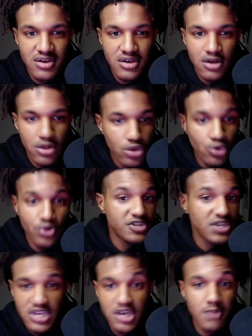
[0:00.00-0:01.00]

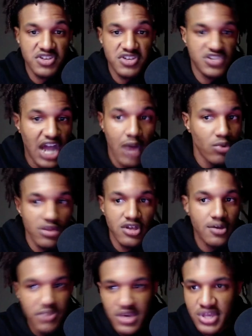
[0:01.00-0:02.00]
Losing him is not really a
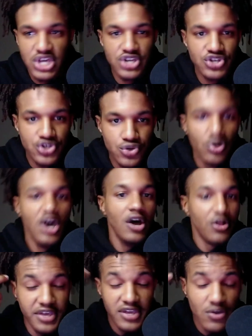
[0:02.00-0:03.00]
big issue.
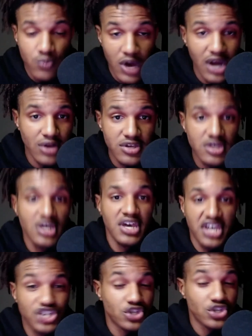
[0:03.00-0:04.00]
Lincoln Riley
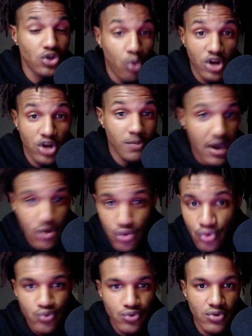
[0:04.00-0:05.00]
is the quarterback
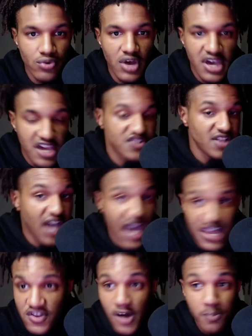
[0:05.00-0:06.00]
guru. His
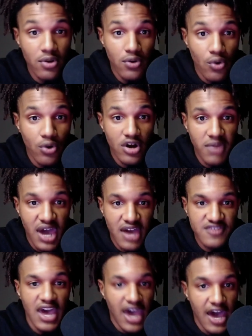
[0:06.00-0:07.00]
last couple of
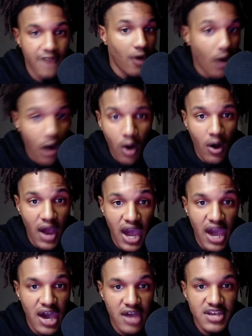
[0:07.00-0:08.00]
quarterbacks have all
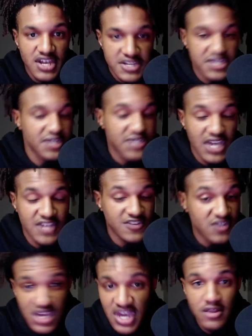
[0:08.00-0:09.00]
had success
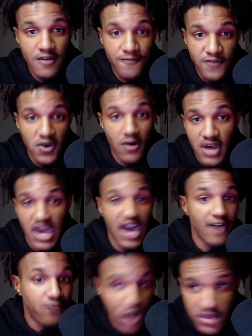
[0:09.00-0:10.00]
in the NFL and
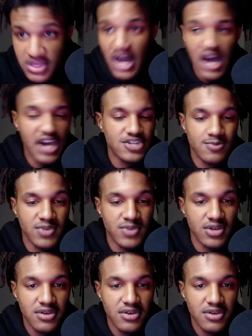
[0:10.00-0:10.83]
have won the Heisman.